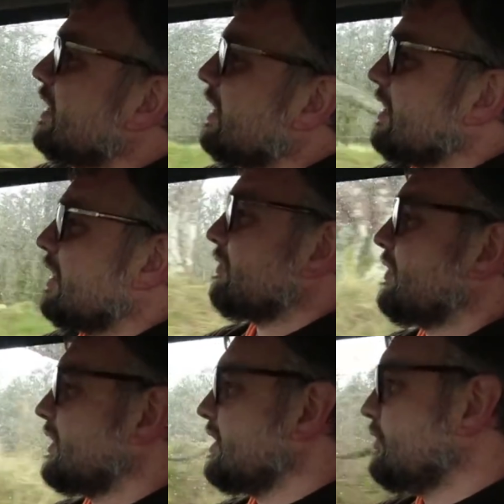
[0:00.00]
I
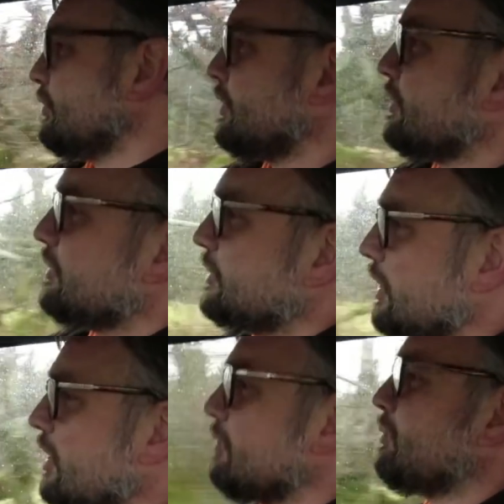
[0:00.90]
think they do a good
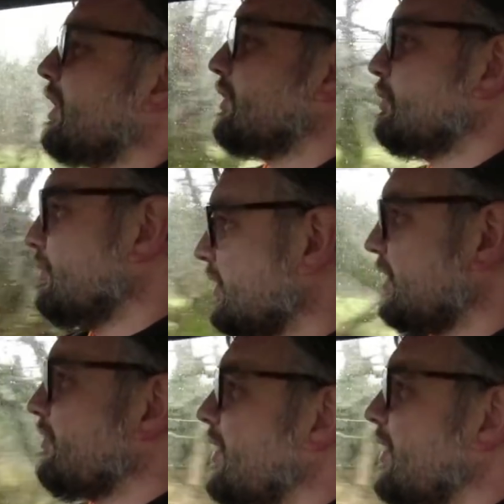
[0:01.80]
job. They do a very